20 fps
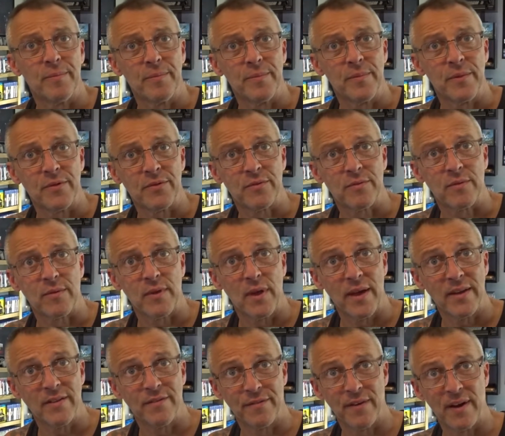this
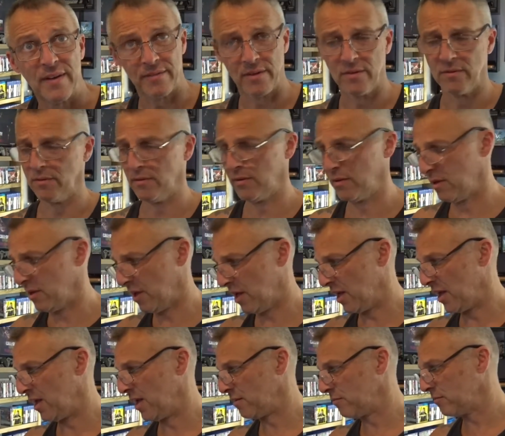85,
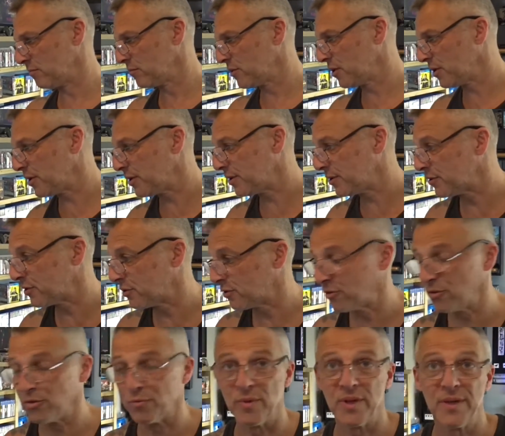
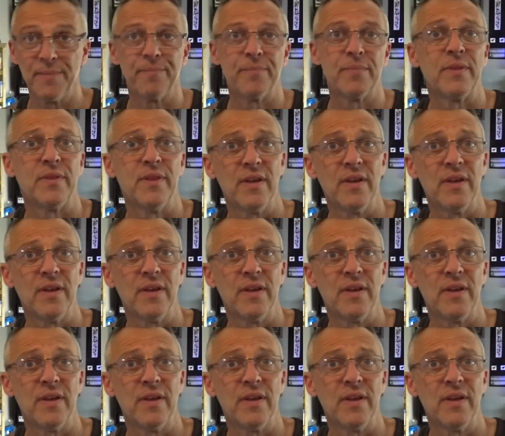excuse me, the